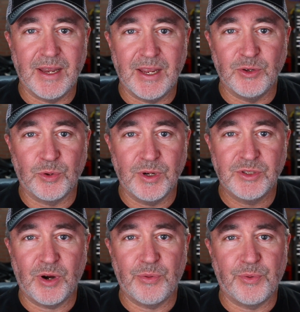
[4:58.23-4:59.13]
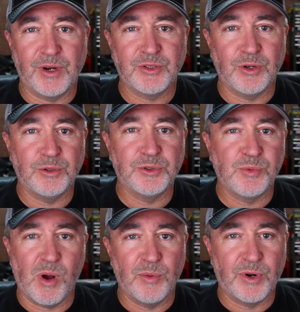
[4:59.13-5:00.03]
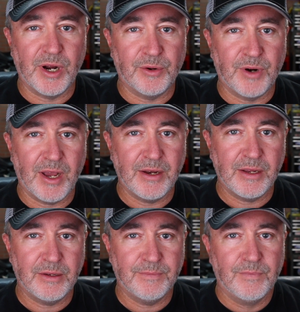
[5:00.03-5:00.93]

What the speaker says: increase our thresholds while we're out riding?